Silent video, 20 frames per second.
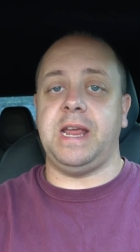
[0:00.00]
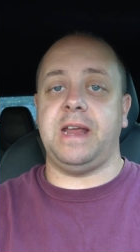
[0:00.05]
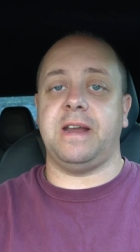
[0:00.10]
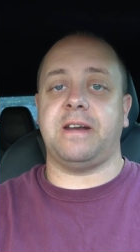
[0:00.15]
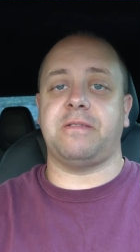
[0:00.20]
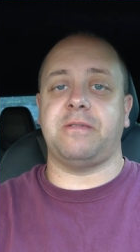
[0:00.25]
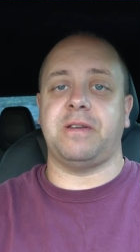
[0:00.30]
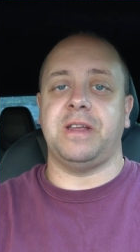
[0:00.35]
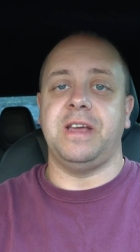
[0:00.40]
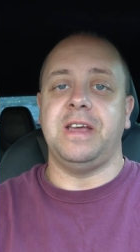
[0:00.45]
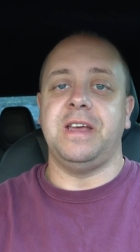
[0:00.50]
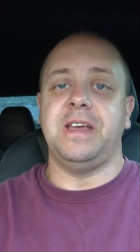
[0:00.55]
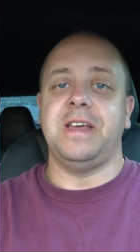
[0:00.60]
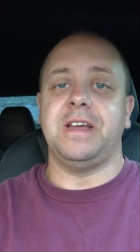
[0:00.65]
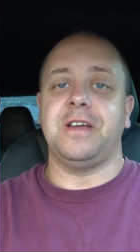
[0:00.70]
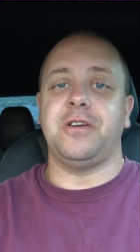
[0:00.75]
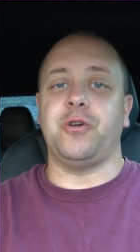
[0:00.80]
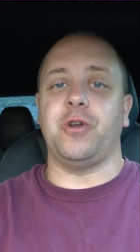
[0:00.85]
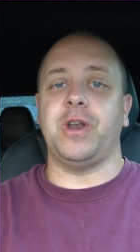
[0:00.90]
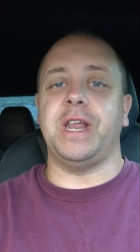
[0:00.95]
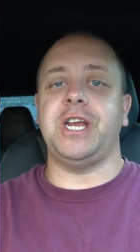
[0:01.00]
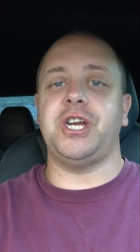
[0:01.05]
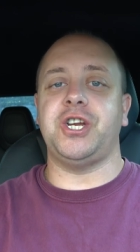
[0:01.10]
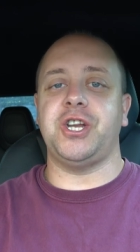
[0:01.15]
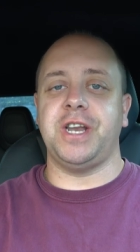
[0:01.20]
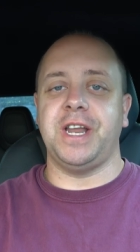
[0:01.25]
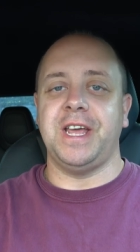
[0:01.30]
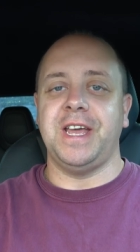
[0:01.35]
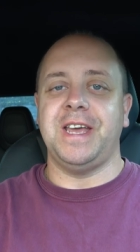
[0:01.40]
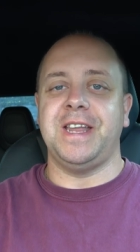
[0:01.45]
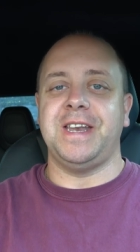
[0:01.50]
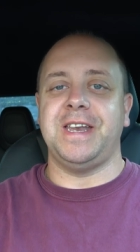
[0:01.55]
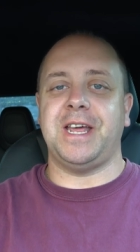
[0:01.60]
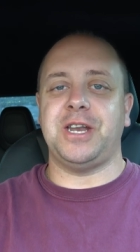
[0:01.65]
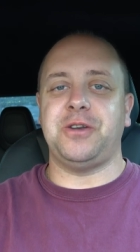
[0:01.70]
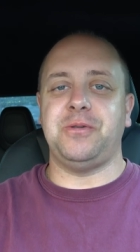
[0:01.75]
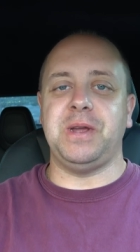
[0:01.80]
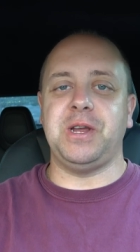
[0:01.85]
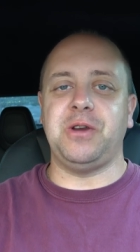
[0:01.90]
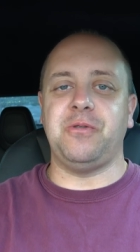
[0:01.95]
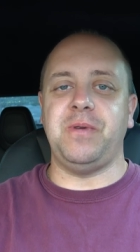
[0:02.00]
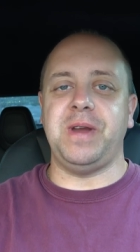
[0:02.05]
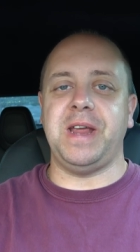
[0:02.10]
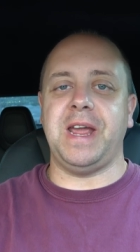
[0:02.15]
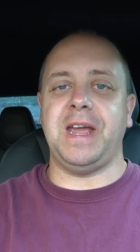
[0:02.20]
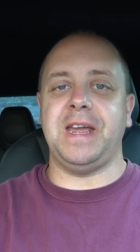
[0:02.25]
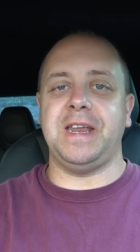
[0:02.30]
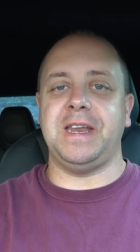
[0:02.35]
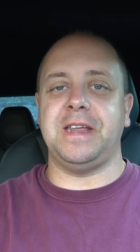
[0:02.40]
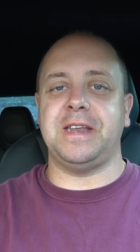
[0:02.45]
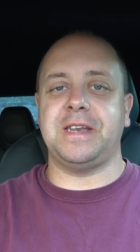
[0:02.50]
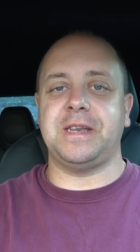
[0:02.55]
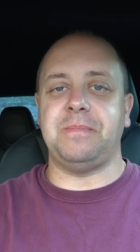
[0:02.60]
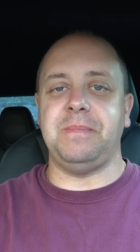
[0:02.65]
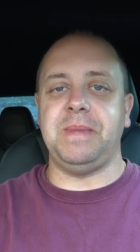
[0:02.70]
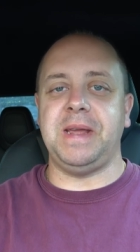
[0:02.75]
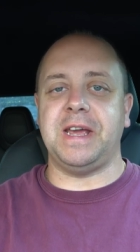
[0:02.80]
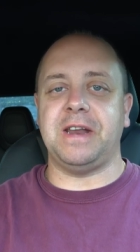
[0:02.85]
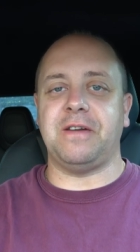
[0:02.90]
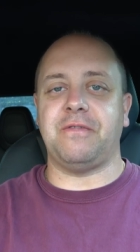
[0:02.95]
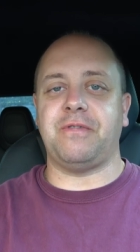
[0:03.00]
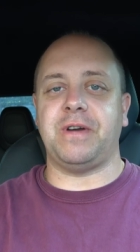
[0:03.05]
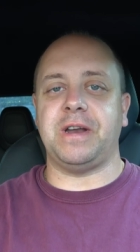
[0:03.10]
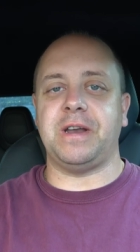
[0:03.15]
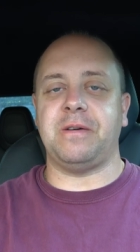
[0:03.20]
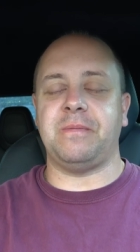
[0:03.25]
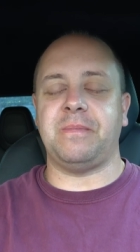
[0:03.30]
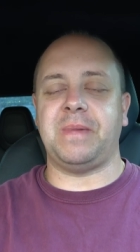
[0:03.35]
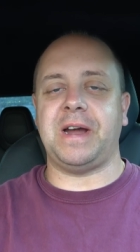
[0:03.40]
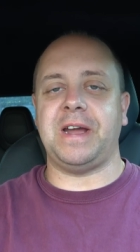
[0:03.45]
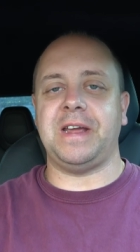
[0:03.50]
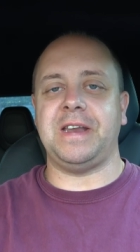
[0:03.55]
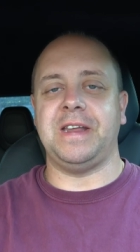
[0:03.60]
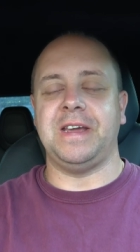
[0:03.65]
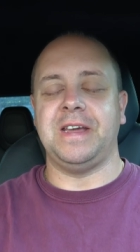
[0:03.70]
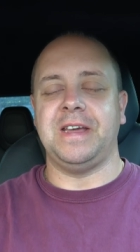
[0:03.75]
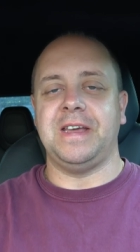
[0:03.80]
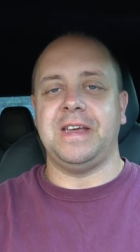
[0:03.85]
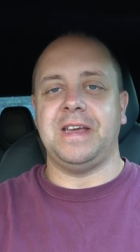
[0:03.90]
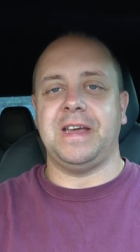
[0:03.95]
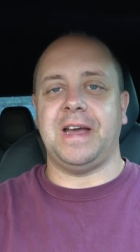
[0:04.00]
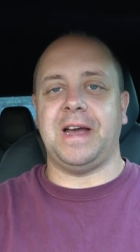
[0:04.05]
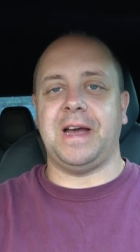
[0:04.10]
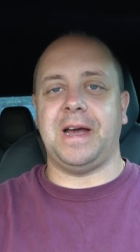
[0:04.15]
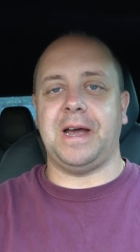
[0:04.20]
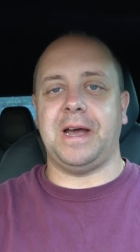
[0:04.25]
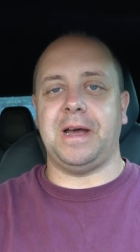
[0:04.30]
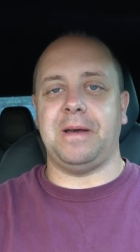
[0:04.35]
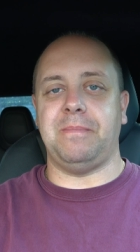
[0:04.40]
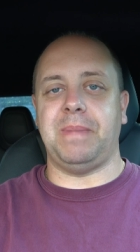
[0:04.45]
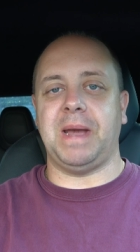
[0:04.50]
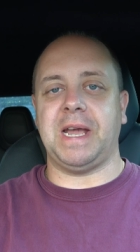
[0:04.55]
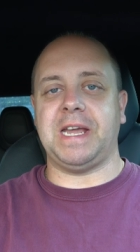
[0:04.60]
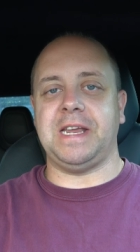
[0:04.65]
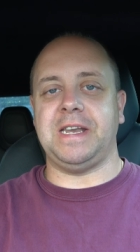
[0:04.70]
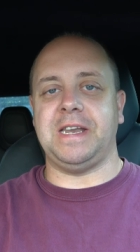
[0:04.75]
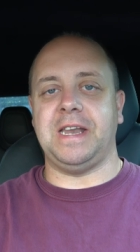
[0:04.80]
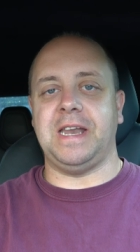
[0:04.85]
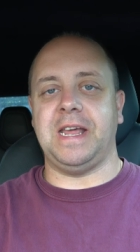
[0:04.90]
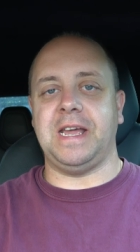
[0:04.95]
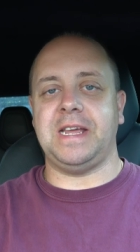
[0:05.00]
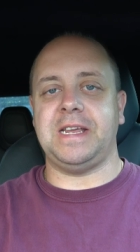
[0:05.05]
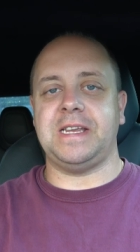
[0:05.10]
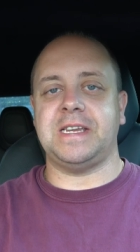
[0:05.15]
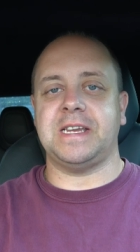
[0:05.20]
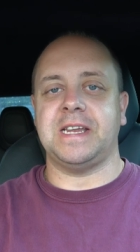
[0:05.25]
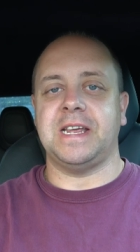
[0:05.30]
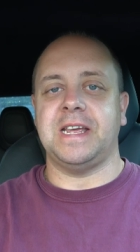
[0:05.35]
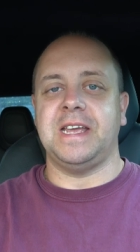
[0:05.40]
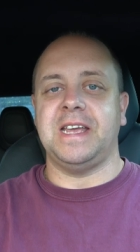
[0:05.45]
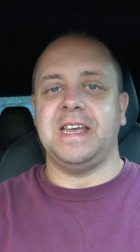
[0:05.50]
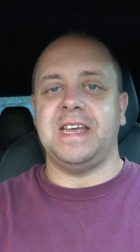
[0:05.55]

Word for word: near collision that we created, me and a friend of mine, uh, back in the days.